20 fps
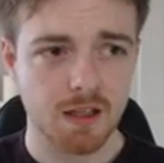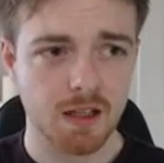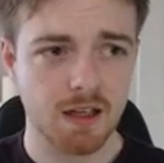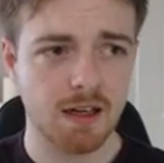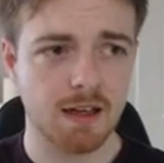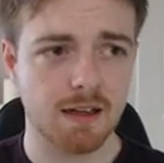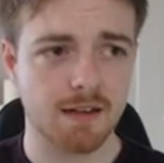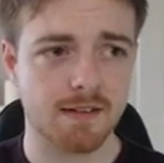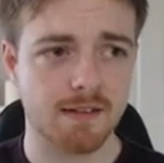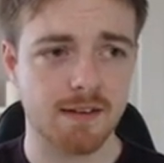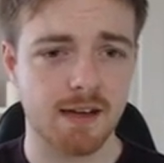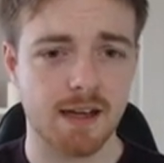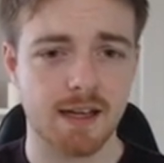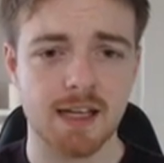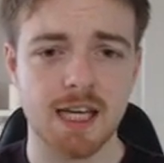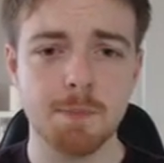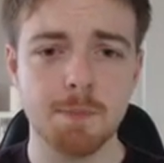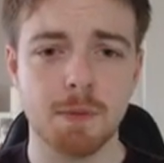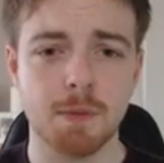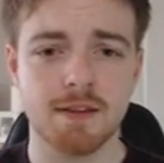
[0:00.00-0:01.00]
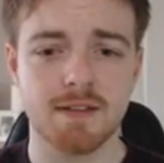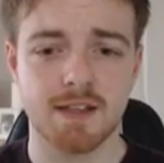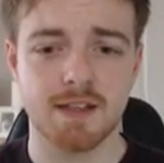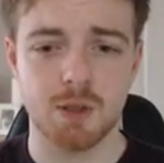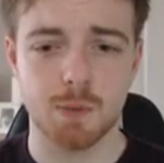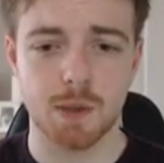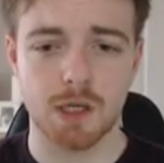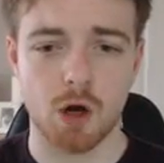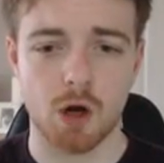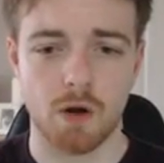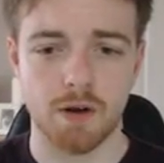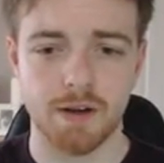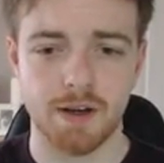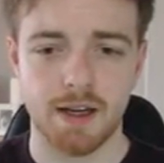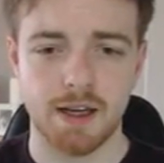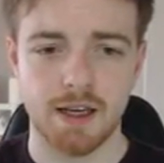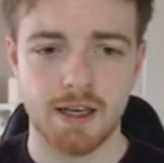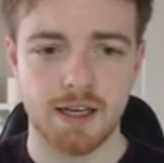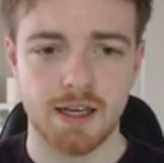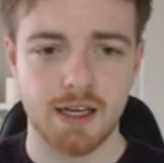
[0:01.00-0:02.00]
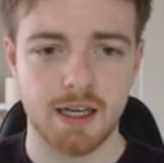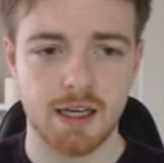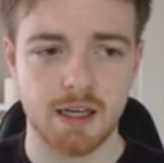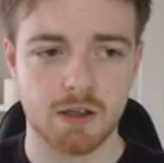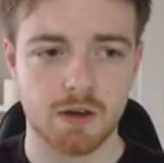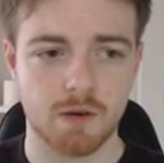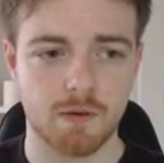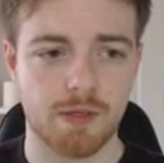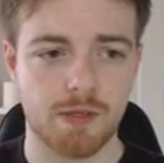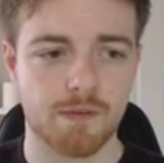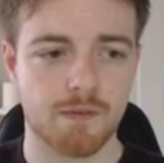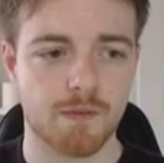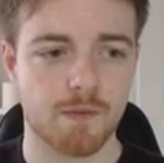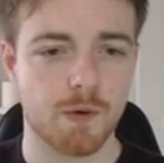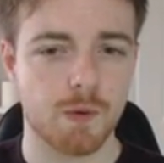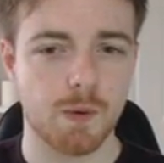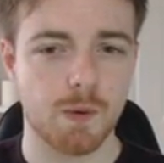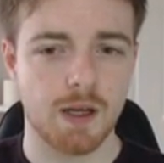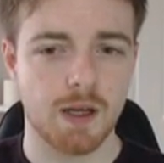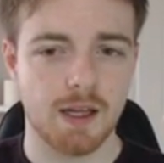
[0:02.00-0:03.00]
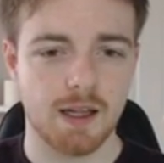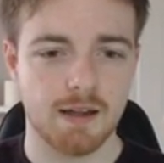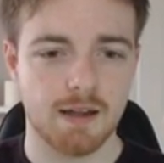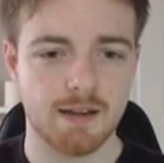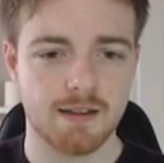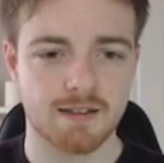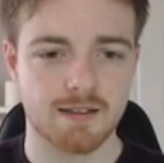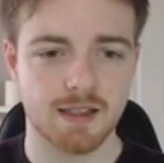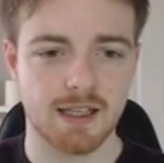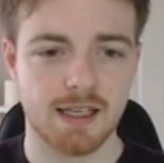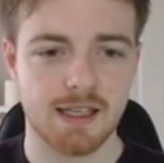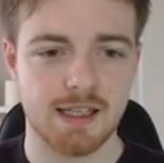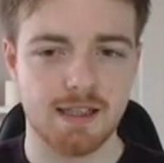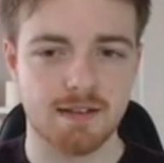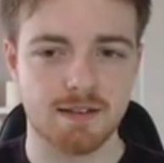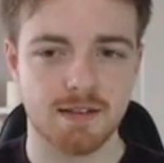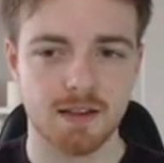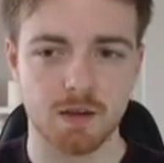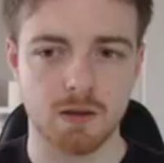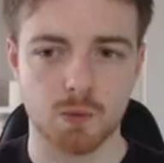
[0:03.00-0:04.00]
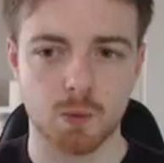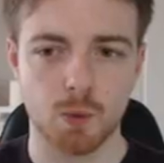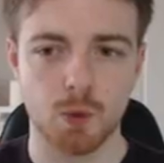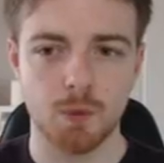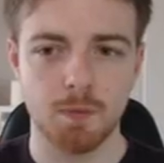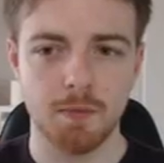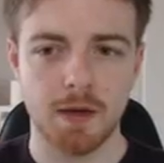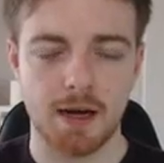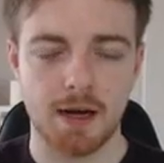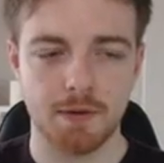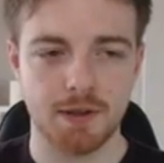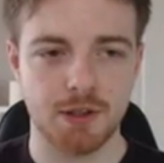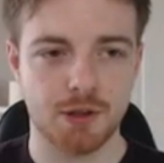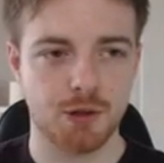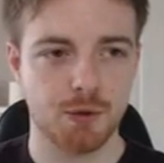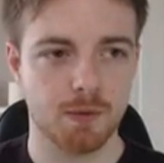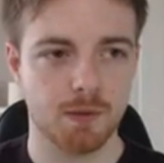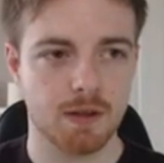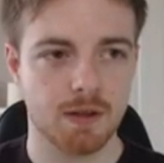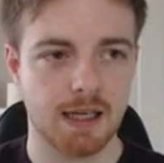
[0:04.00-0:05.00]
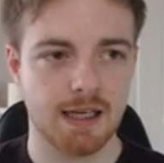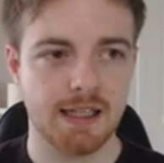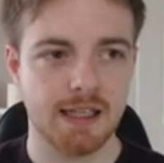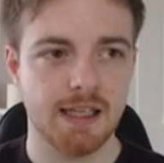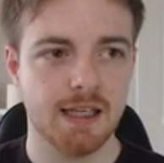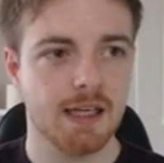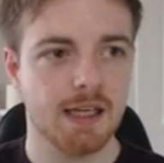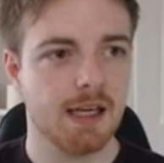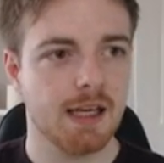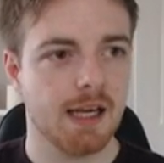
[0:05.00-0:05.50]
And uh, keep continuing on. Uh, go through this lady's little room. How you doing, lady?